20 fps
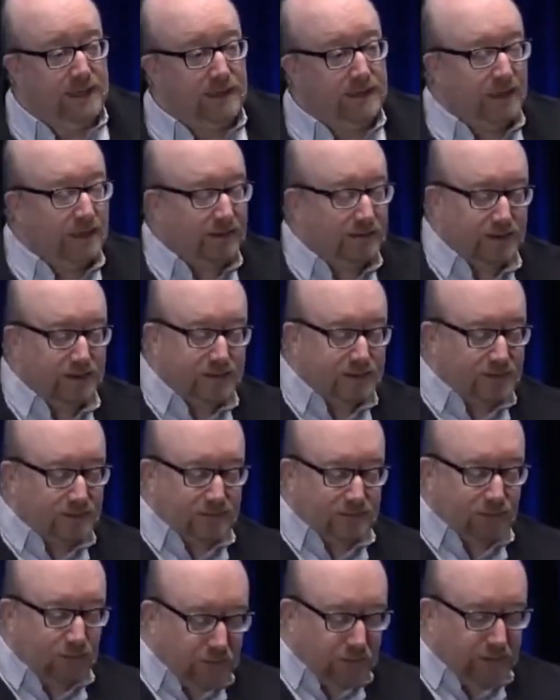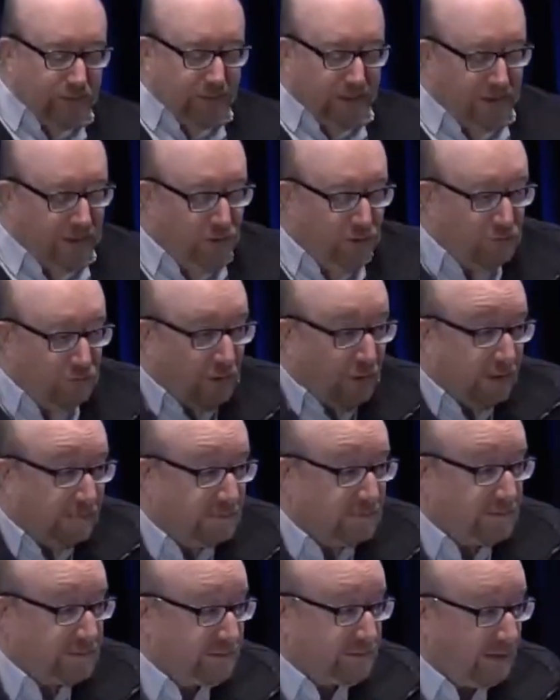Now, there's talk about who wrote
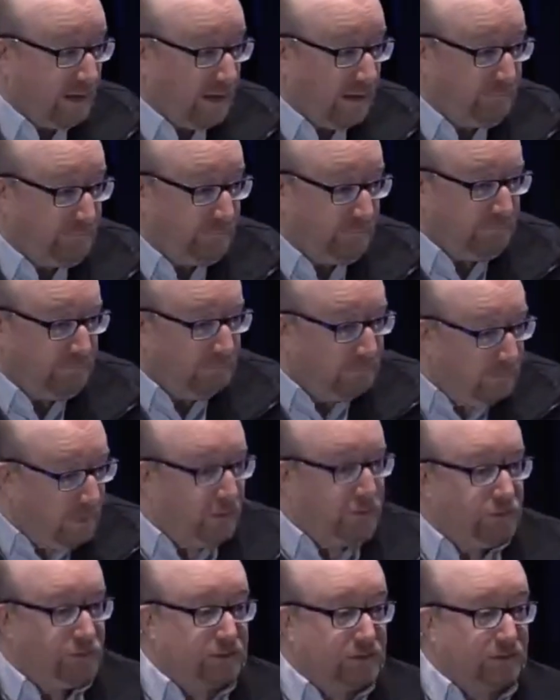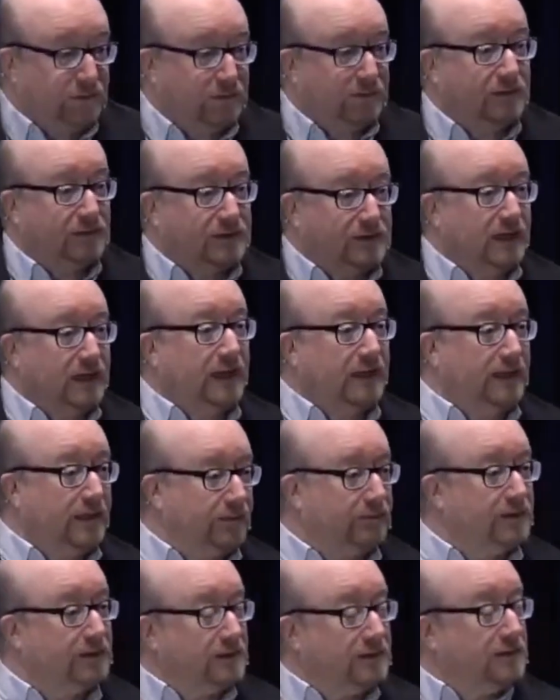this psalm. Most say
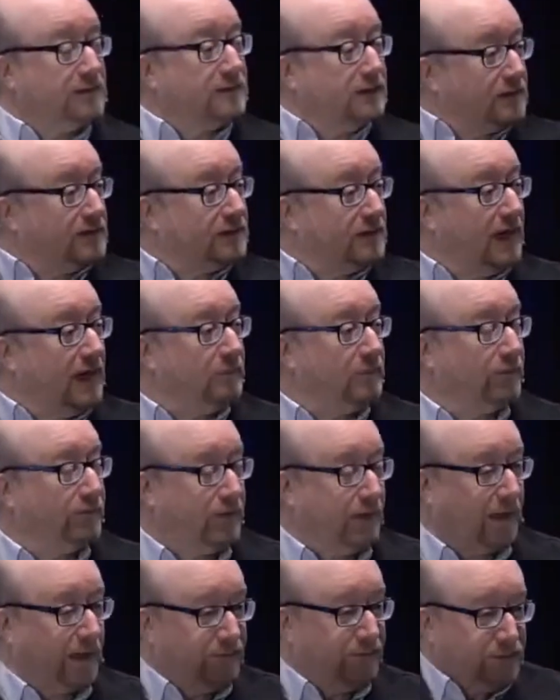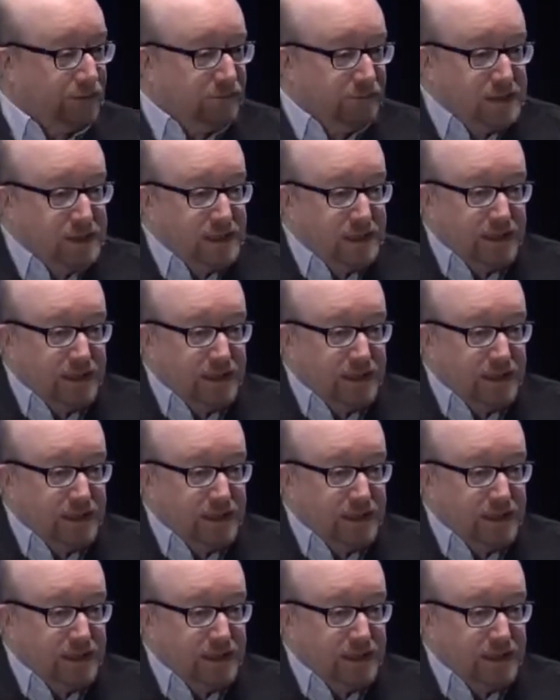that this is a psalm of David.